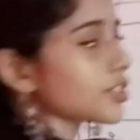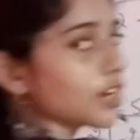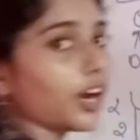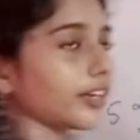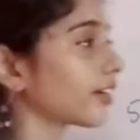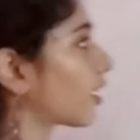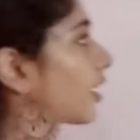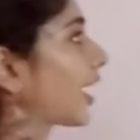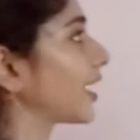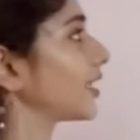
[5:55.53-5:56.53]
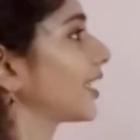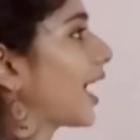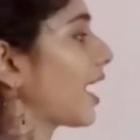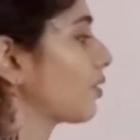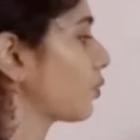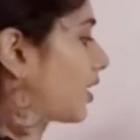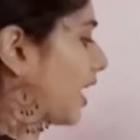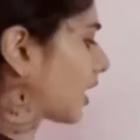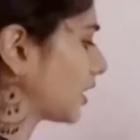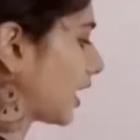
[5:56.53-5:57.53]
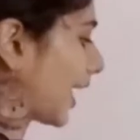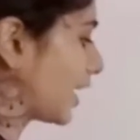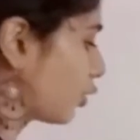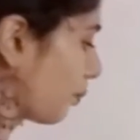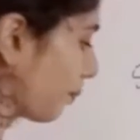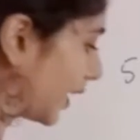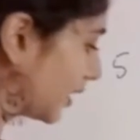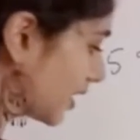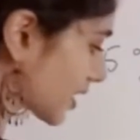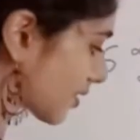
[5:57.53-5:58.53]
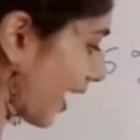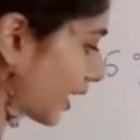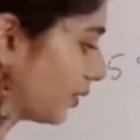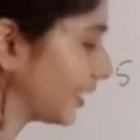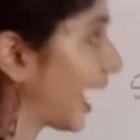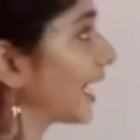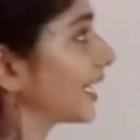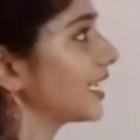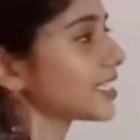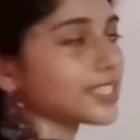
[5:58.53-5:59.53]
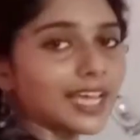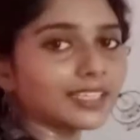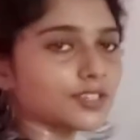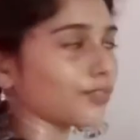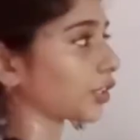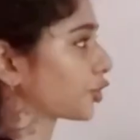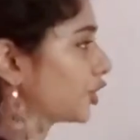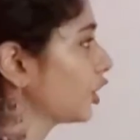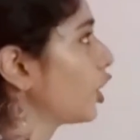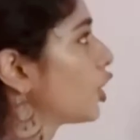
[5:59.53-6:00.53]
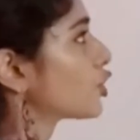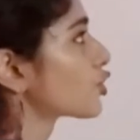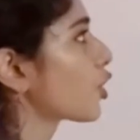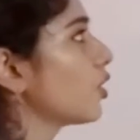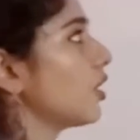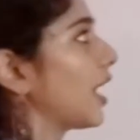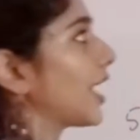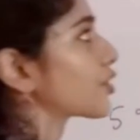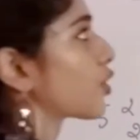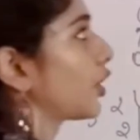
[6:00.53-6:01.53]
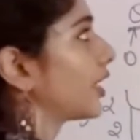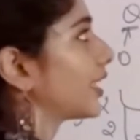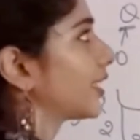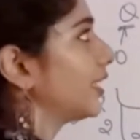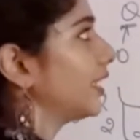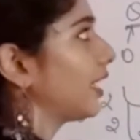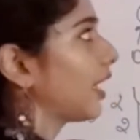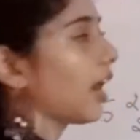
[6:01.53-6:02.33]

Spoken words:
not returning anything. I would rather like to print this value directly inside this function. So it's going to return